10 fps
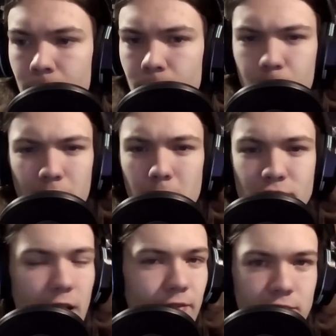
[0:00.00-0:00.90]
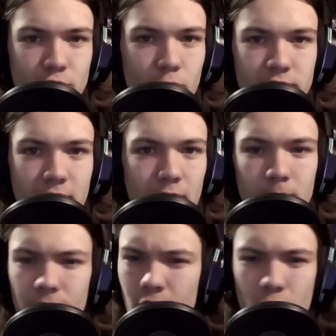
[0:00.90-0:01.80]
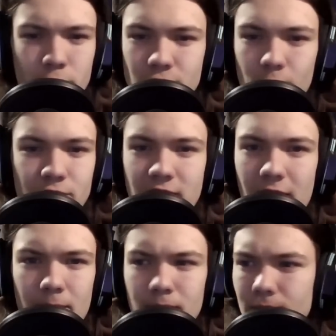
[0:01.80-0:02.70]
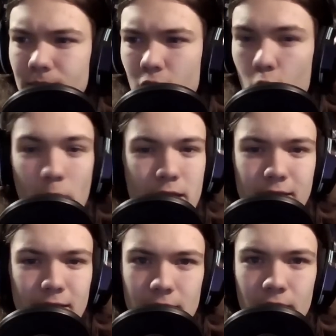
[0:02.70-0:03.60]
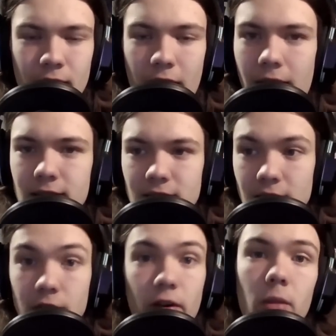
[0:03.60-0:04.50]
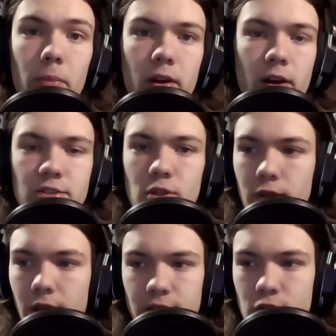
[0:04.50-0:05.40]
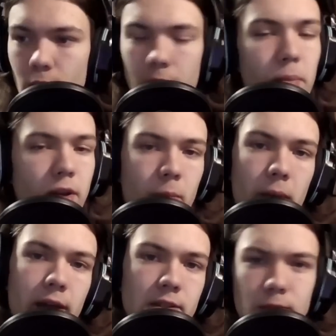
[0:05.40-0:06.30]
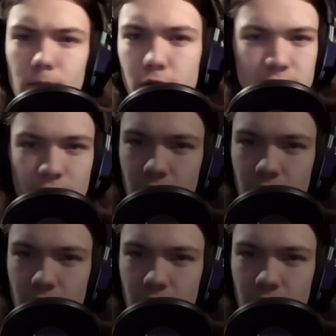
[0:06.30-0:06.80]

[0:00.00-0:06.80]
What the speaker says: Pretty much every Source game, every Gold Source game, Quake even, has a developer console that lets you input commands, mostly for